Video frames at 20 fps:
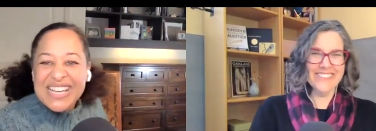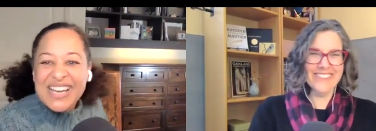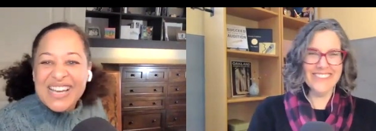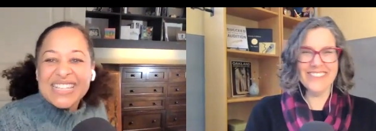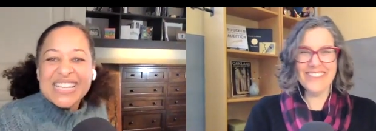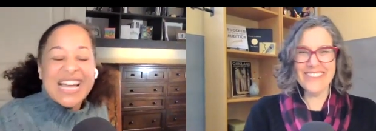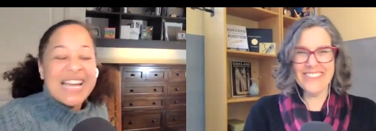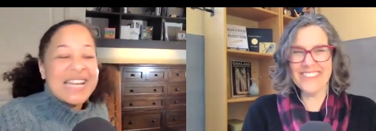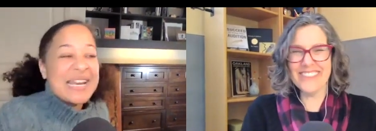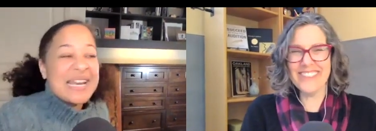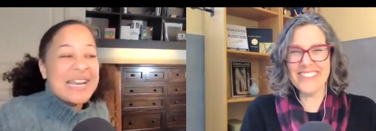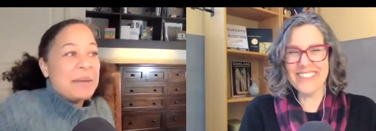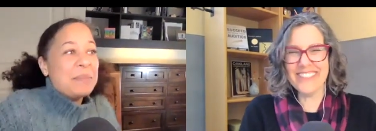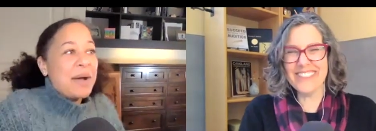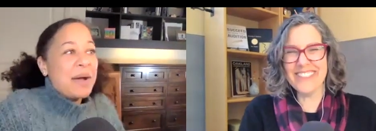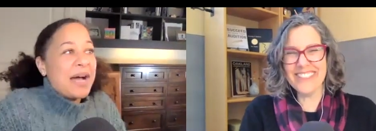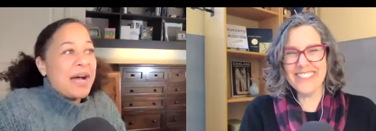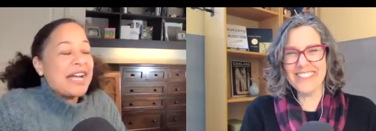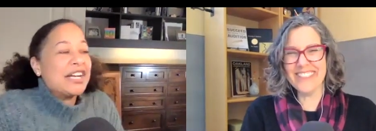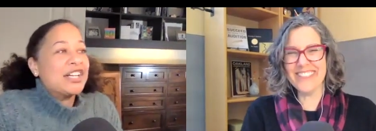Speaker 1: online
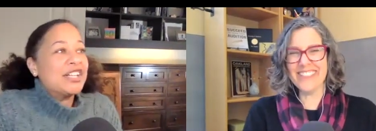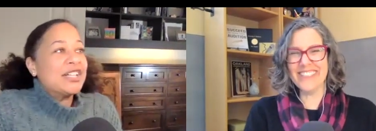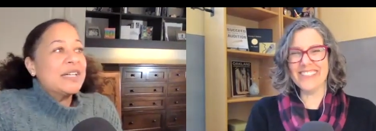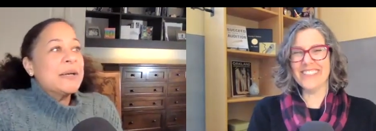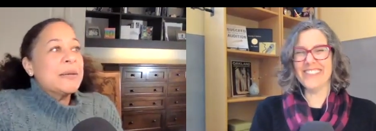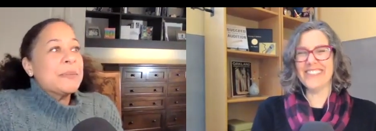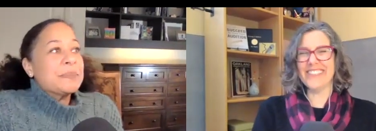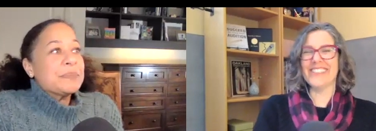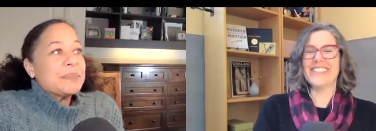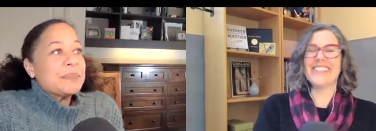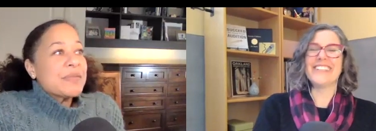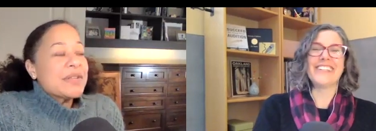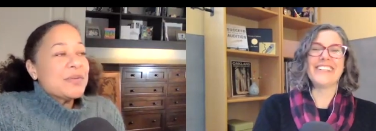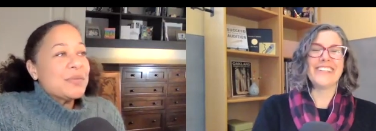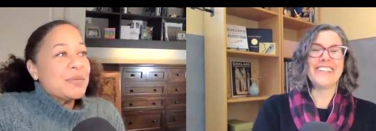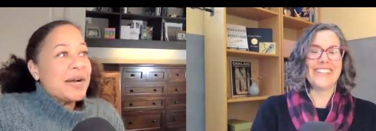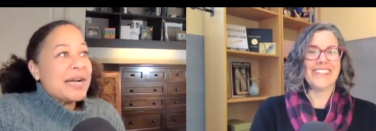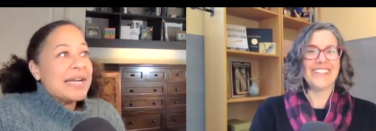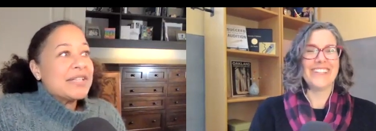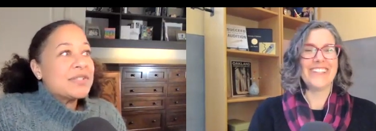empire.
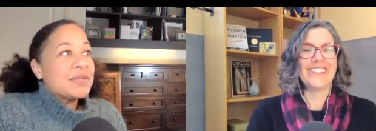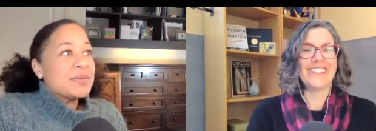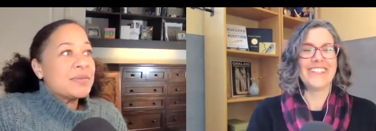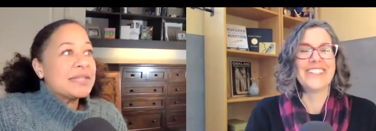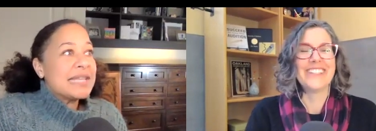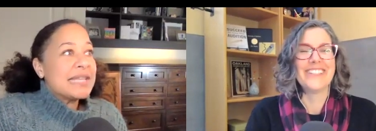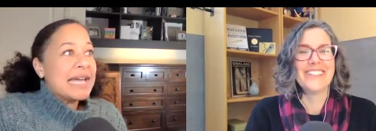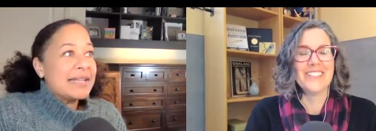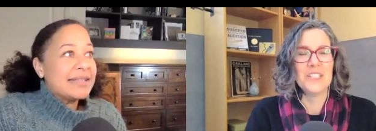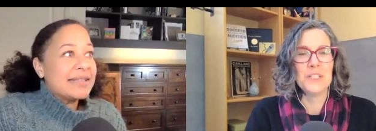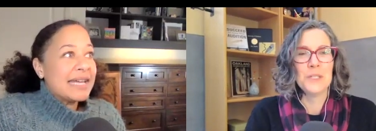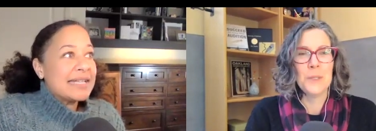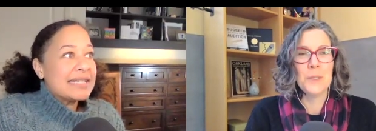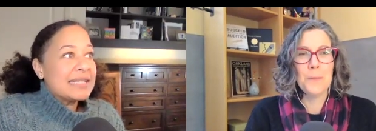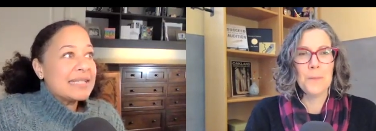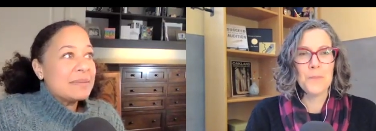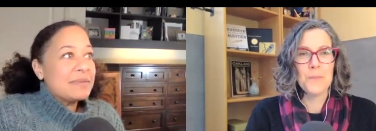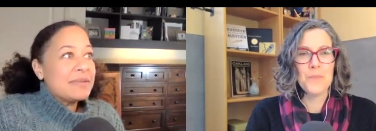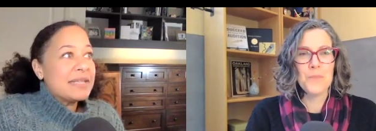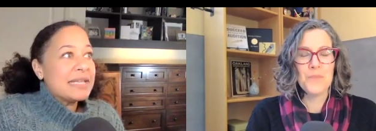Right. So that that's
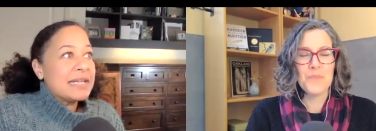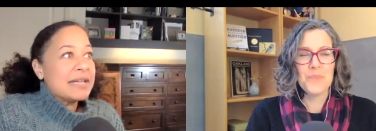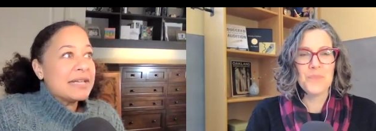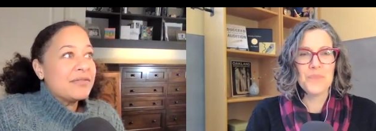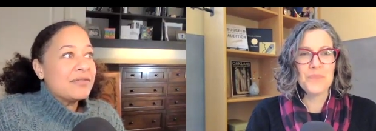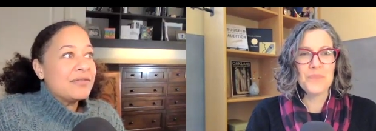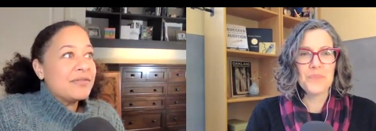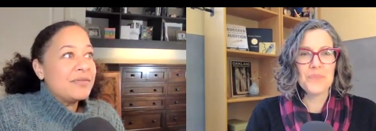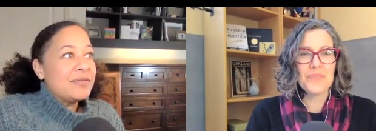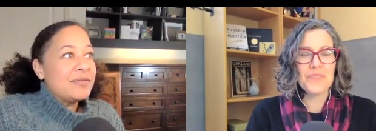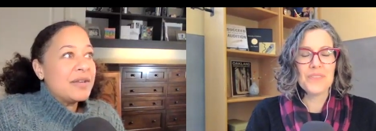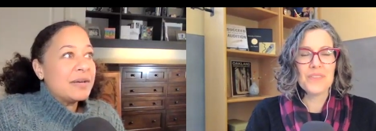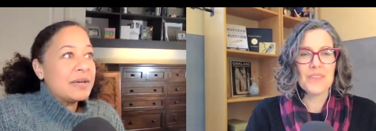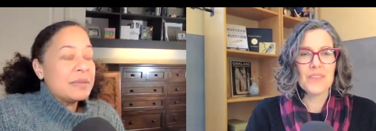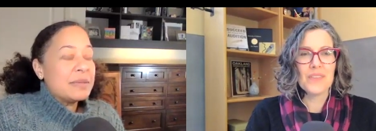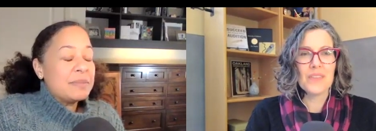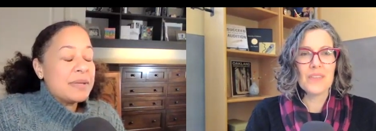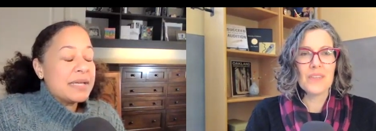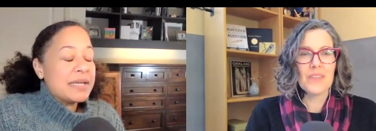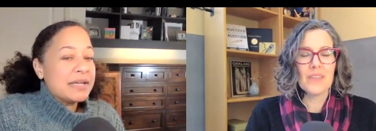something very
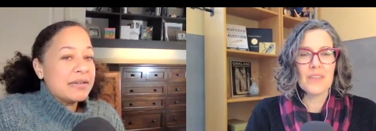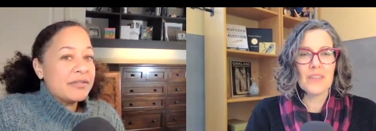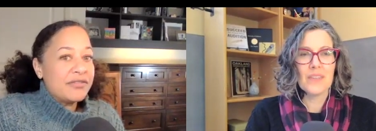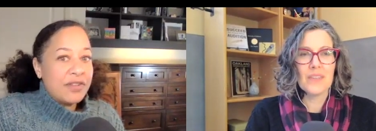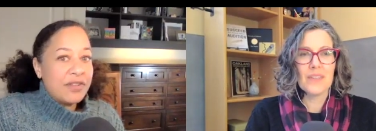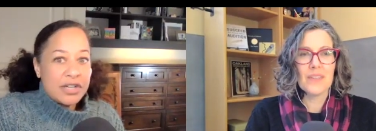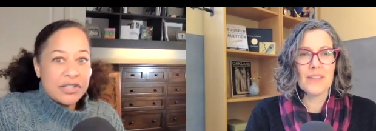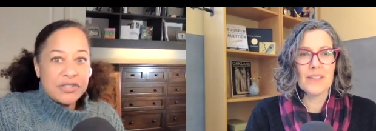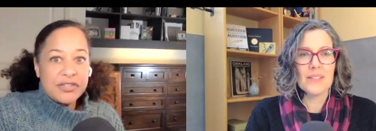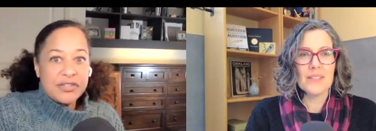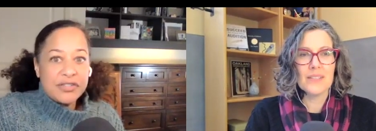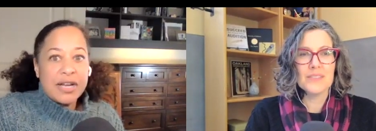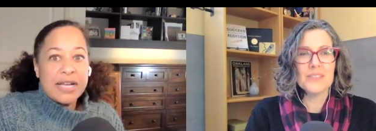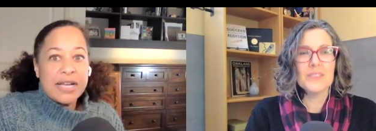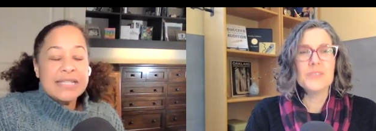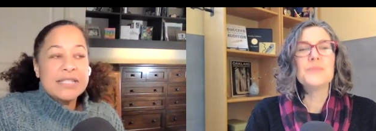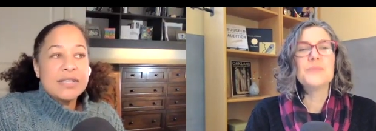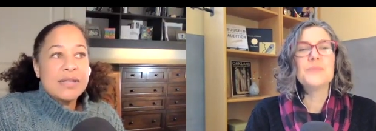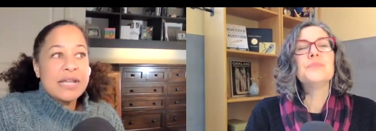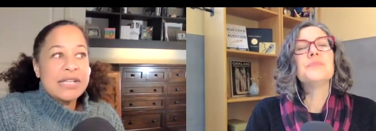big and fresh for
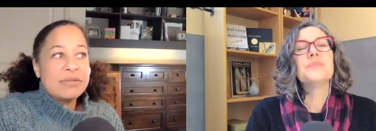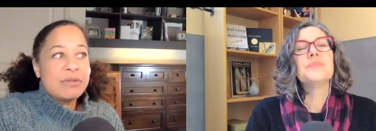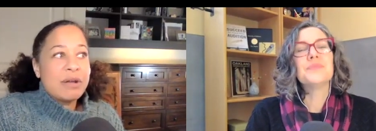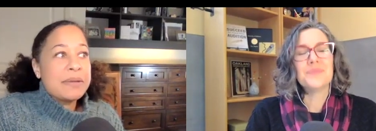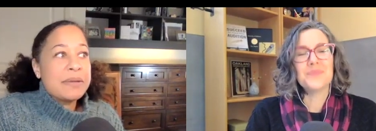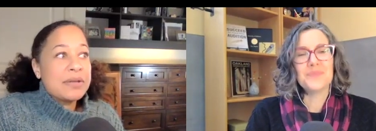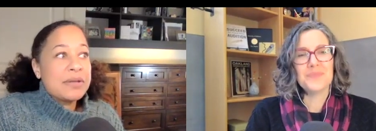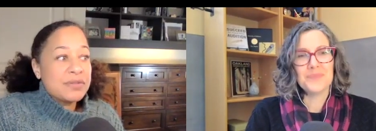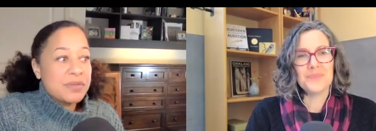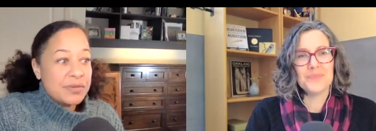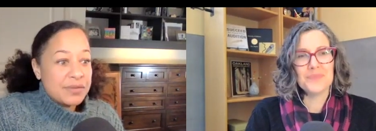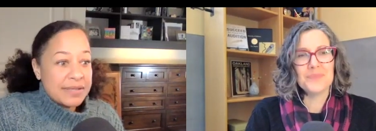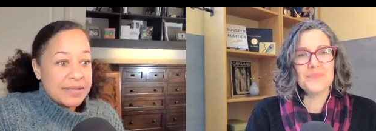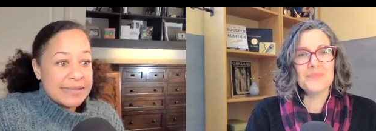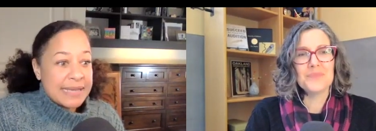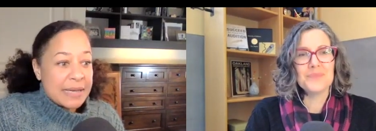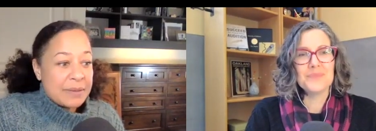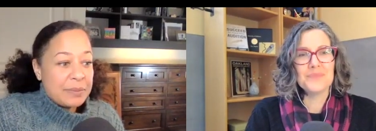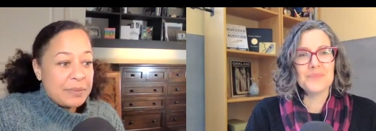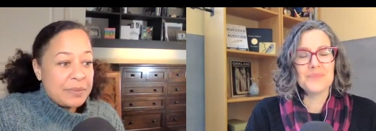us. So that's why we use those
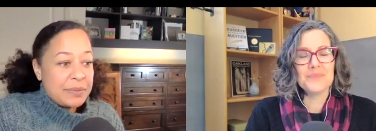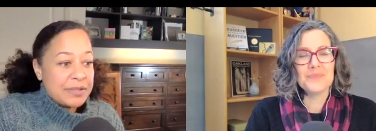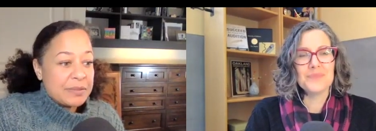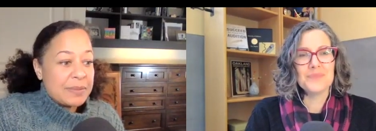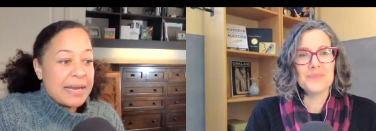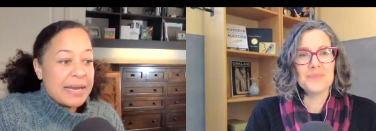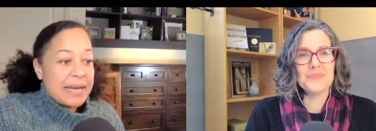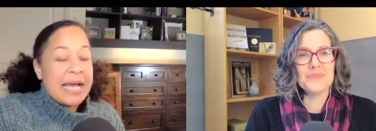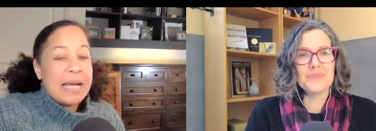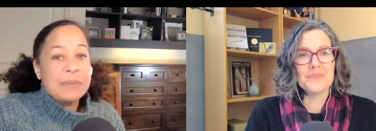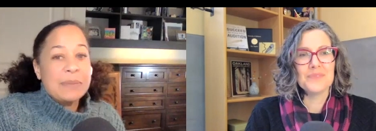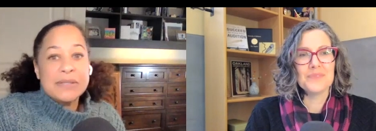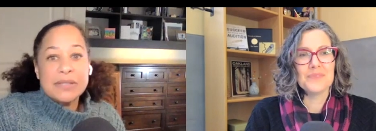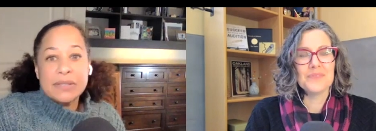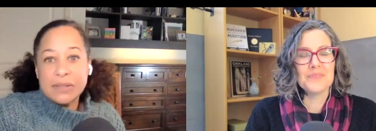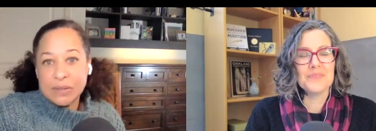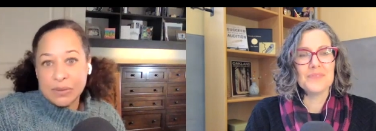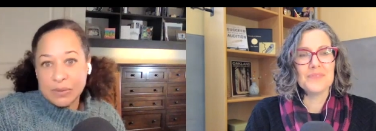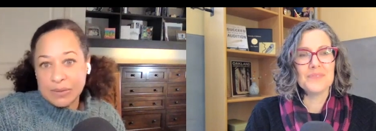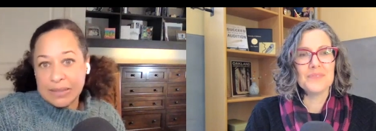examples. But
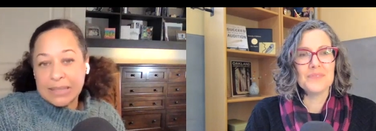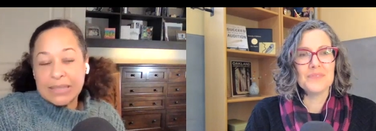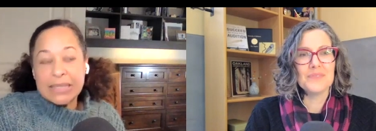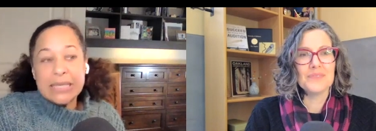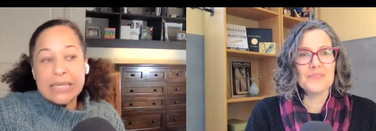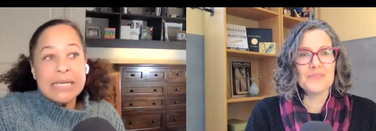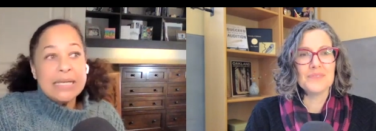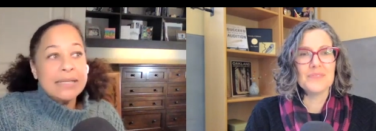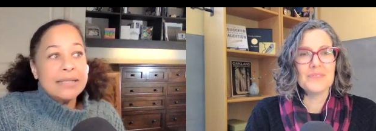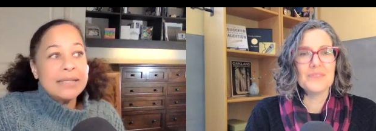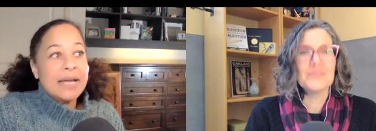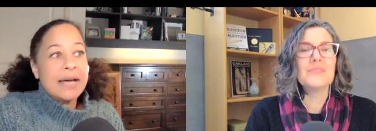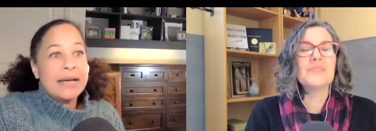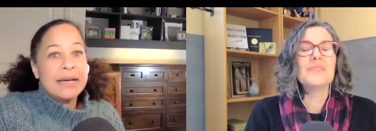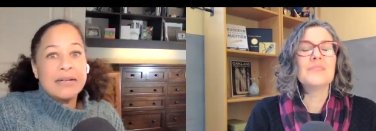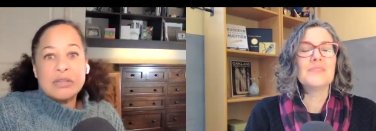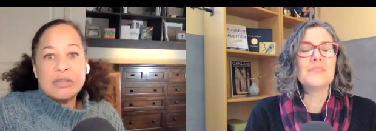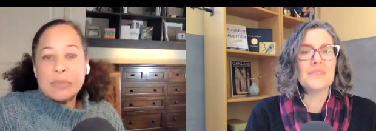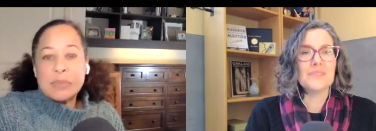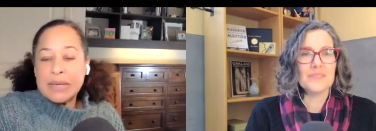absolutely, not
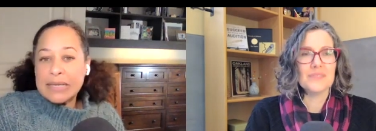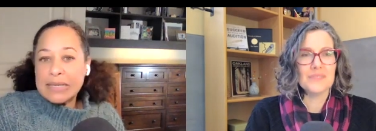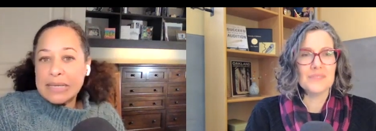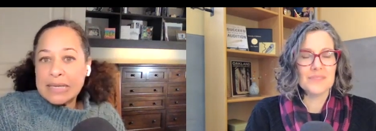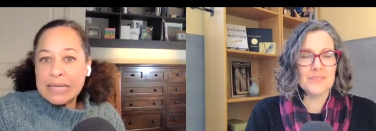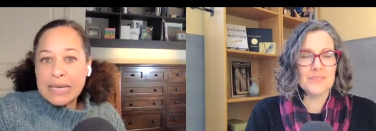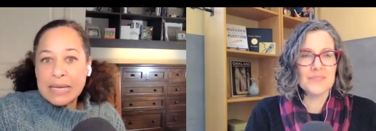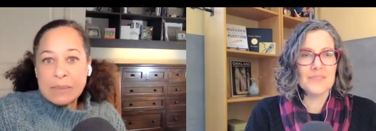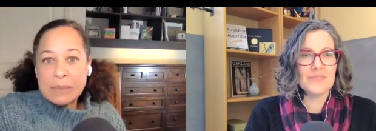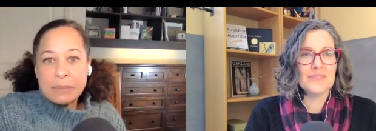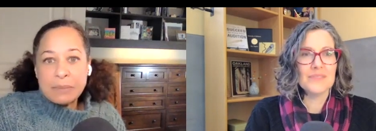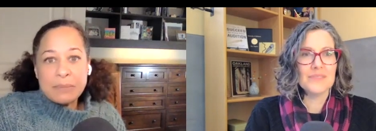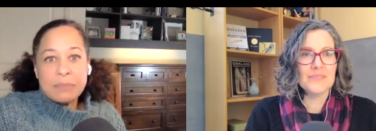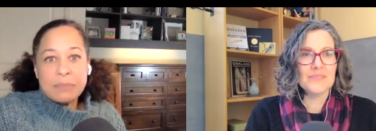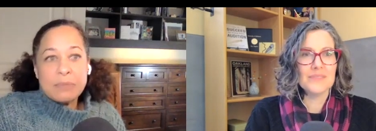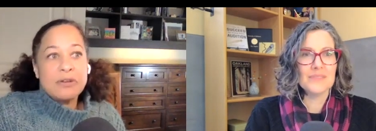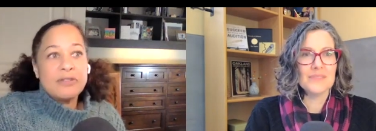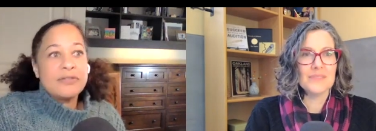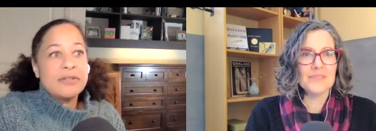everybody can get up and move.